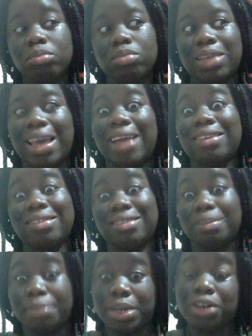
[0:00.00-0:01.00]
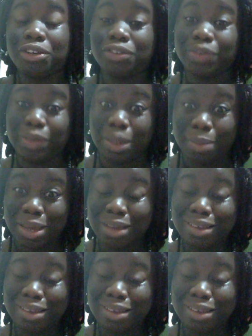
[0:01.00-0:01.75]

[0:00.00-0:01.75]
They had to cement her stomach.